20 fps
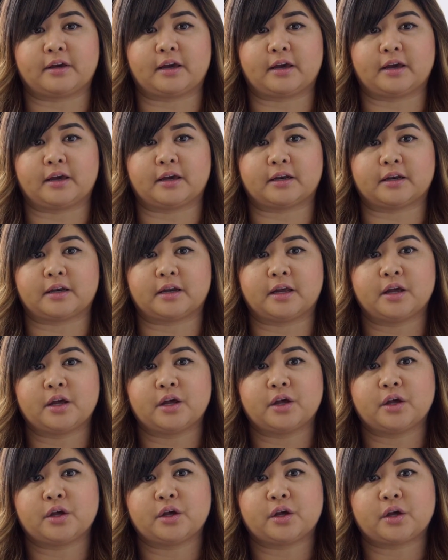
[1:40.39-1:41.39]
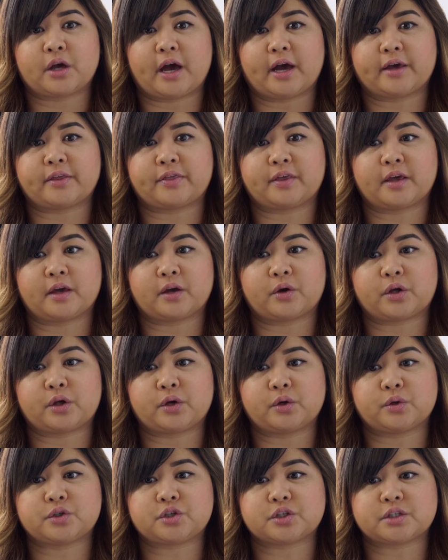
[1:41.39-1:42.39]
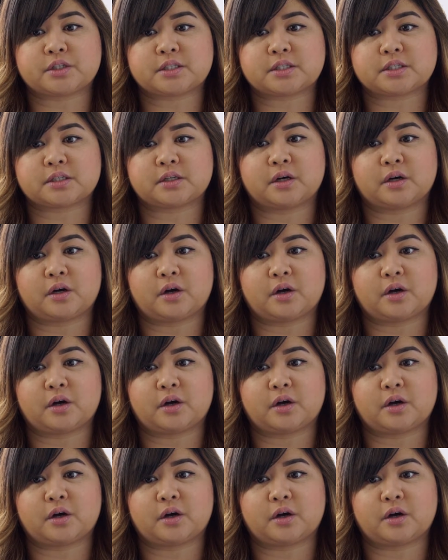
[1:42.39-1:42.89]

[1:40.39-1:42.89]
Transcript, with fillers: and i think you just